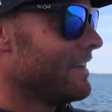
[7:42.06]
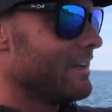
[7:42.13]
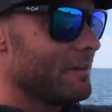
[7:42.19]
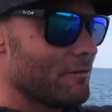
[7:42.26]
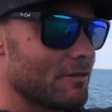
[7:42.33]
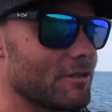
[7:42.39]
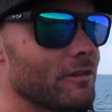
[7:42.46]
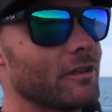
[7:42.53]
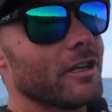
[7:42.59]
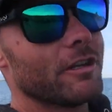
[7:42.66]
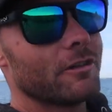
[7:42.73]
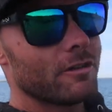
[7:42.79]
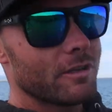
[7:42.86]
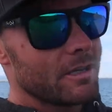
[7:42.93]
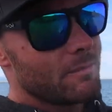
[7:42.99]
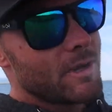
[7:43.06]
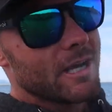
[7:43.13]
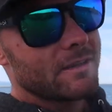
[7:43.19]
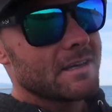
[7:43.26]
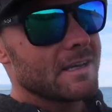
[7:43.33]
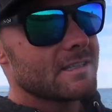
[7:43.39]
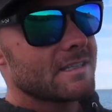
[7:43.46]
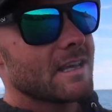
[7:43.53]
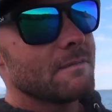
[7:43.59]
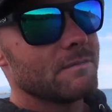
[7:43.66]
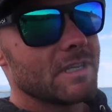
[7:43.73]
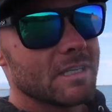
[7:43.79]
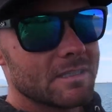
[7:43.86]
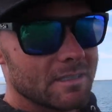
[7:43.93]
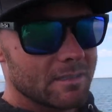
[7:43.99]
it was literally about that same
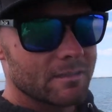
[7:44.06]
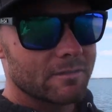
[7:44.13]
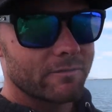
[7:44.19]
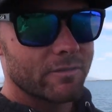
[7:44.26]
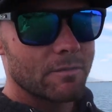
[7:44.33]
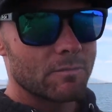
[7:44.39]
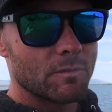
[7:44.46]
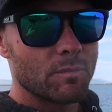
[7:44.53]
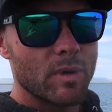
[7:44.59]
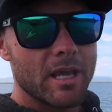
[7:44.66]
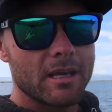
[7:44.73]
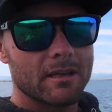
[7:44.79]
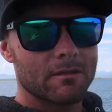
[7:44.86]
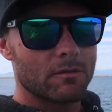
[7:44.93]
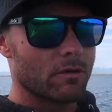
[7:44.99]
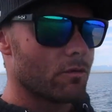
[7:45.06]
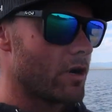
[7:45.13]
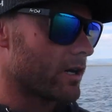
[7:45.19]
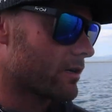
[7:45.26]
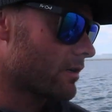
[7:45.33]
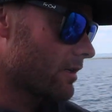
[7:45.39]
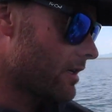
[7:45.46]
distance from the bank where Walker